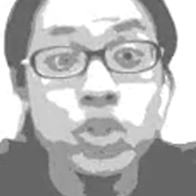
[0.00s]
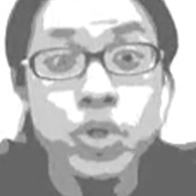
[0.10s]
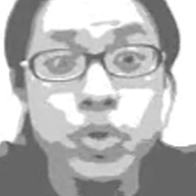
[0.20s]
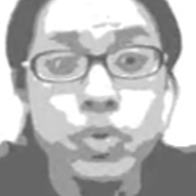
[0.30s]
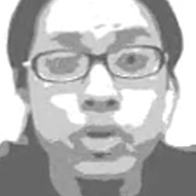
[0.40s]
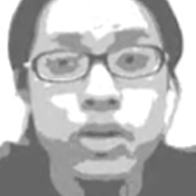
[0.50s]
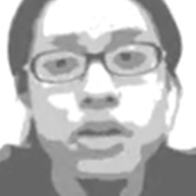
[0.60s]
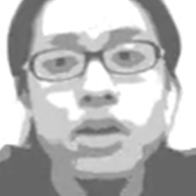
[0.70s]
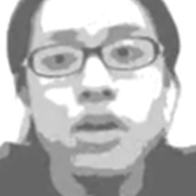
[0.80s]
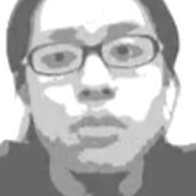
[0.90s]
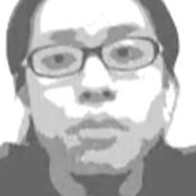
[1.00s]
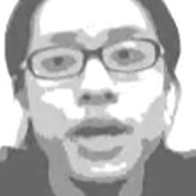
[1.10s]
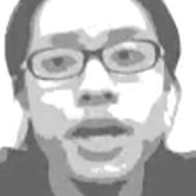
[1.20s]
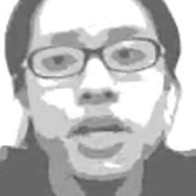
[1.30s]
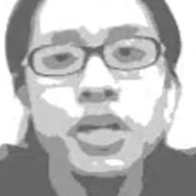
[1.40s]
That is true,
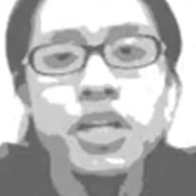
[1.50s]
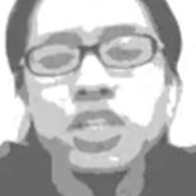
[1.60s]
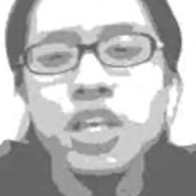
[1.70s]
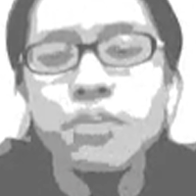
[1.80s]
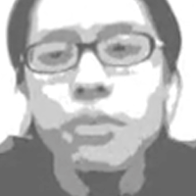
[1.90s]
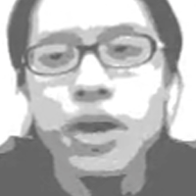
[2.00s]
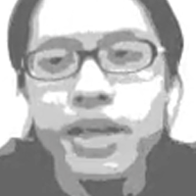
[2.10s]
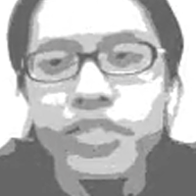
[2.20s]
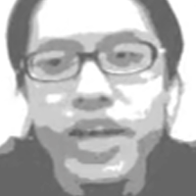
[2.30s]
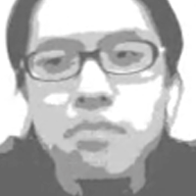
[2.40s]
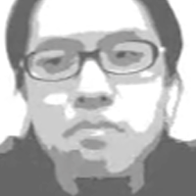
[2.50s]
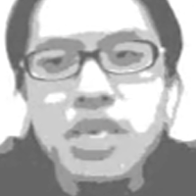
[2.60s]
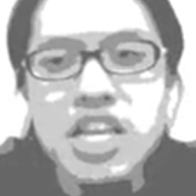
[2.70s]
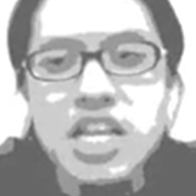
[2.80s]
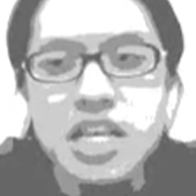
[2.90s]
but you need to keep in
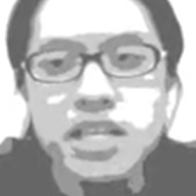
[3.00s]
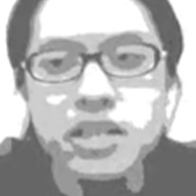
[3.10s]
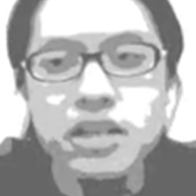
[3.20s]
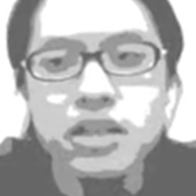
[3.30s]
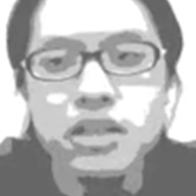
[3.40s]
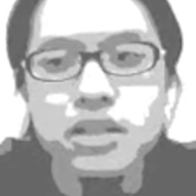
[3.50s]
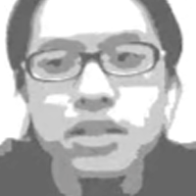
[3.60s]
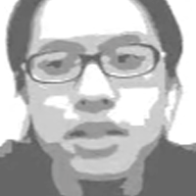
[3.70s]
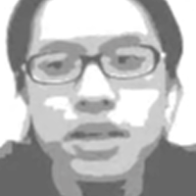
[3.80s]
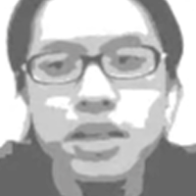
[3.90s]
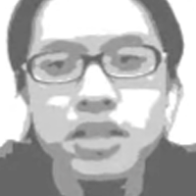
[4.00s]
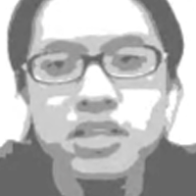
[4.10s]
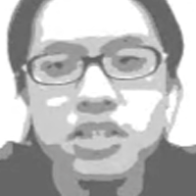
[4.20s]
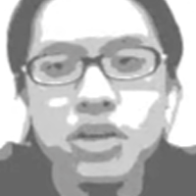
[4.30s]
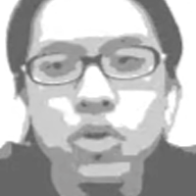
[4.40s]
mind that meaning
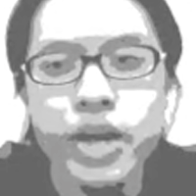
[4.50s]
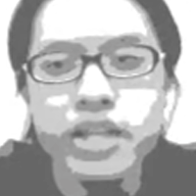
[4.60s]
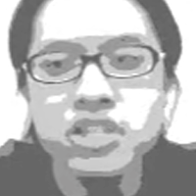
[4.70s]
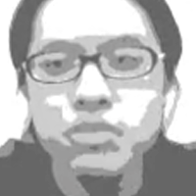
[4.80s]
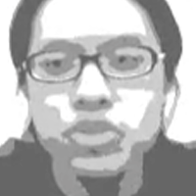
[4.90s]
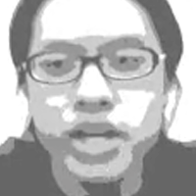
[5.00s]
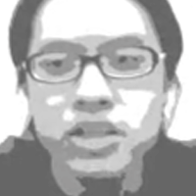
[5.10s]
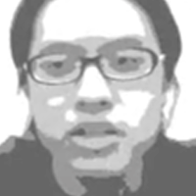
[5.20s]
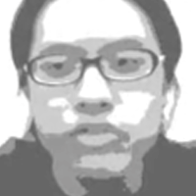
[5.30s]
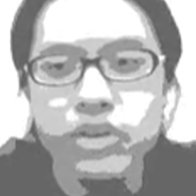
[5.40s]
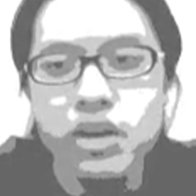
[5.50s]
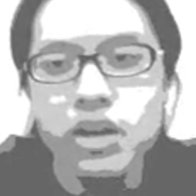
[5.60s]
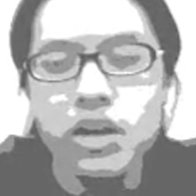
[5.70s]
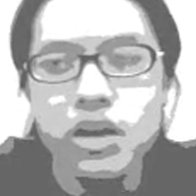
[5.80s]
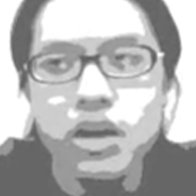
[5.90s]
is quite
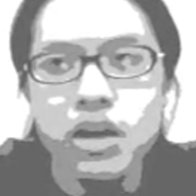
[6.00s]
subjective.